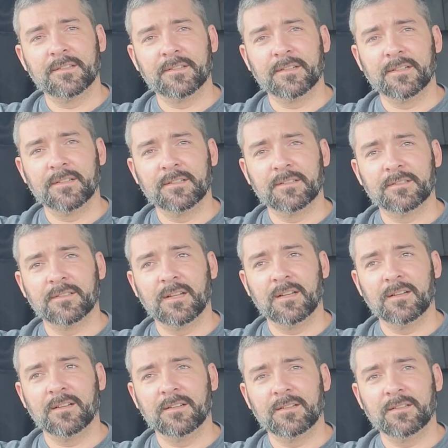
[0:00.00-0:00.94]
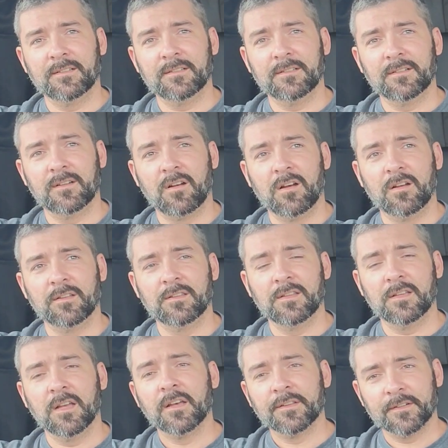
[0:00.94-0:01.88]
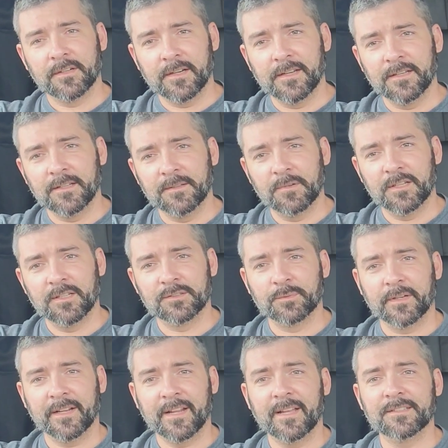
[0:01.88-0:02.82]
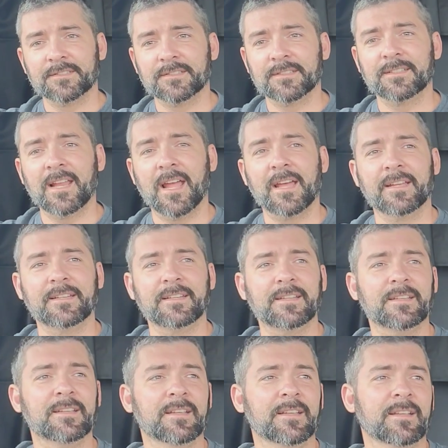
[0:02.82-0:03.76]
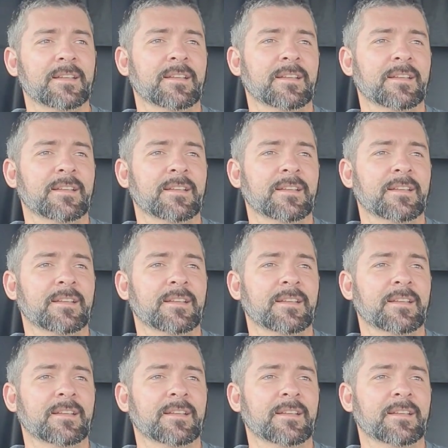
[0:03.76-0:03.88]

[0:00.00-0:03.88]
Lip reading: either on the other end, because when I got to the 90,